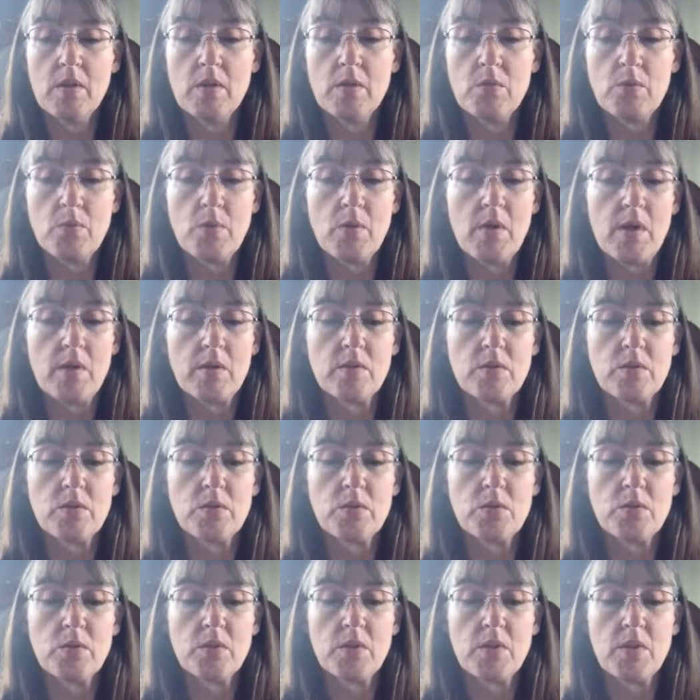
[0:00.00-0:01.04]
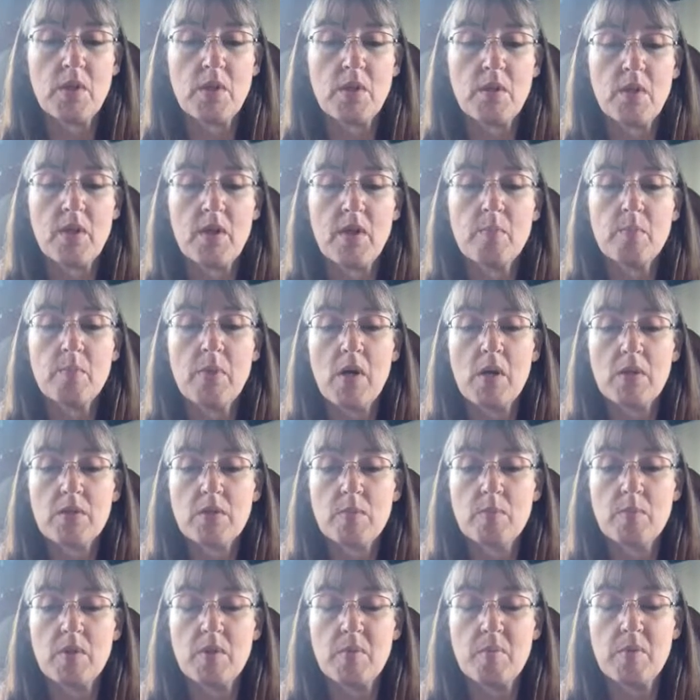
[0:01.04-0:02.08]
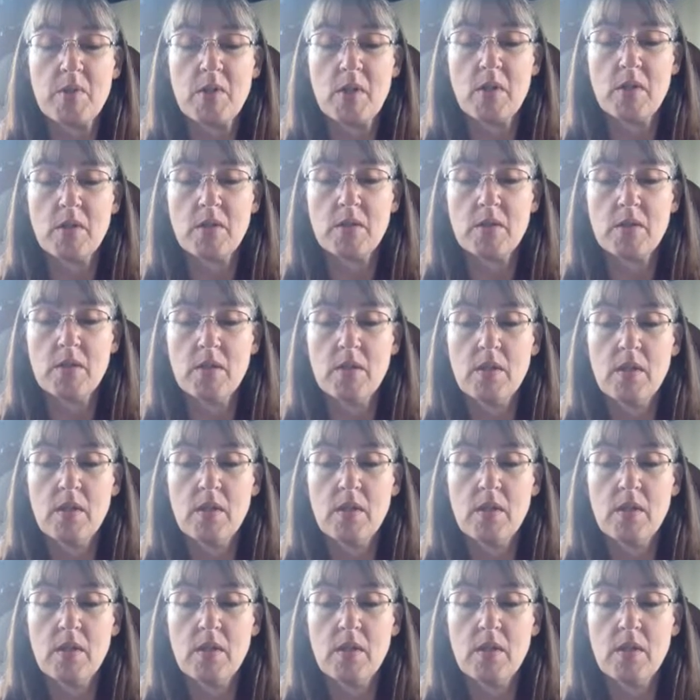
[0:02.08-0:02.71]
throughout the school year and possibly beyond.